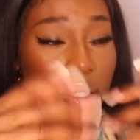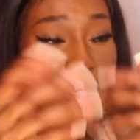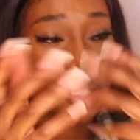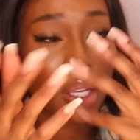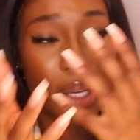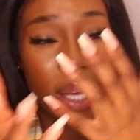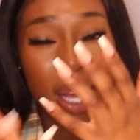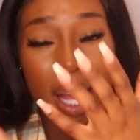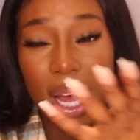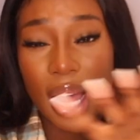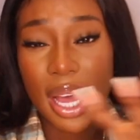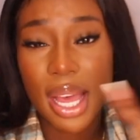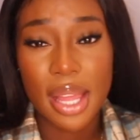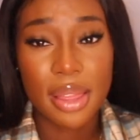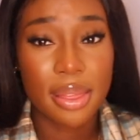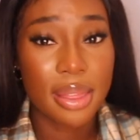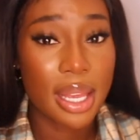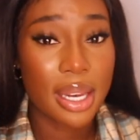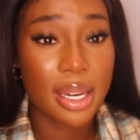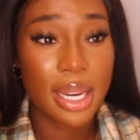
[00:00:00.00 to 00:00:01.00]
So
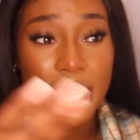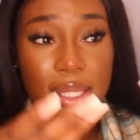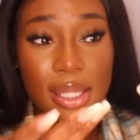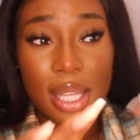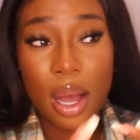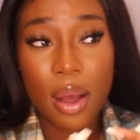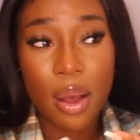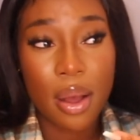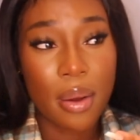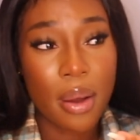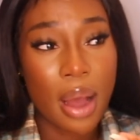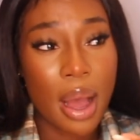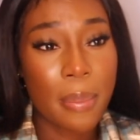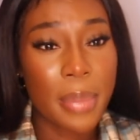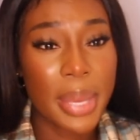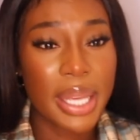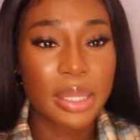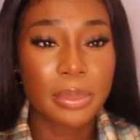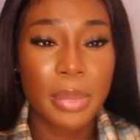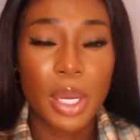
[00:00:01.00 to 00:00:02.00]
yeah, then that's how I
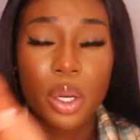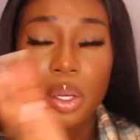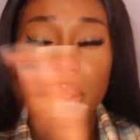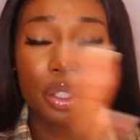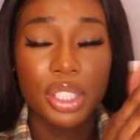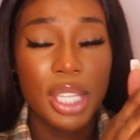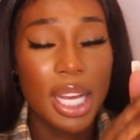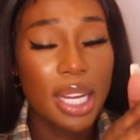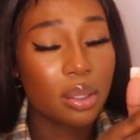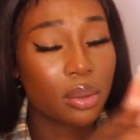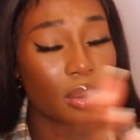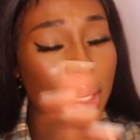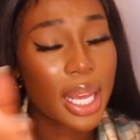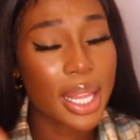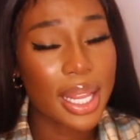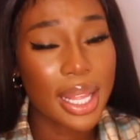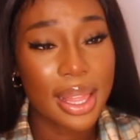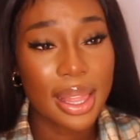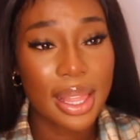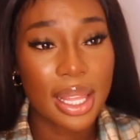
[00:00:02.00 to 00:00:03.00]
made my own channel
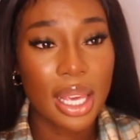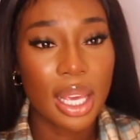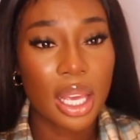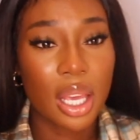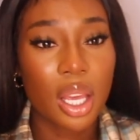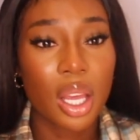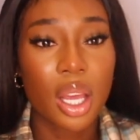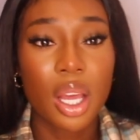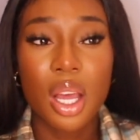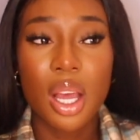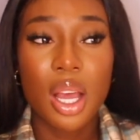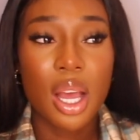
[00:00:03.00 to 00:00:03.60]
kind of thing.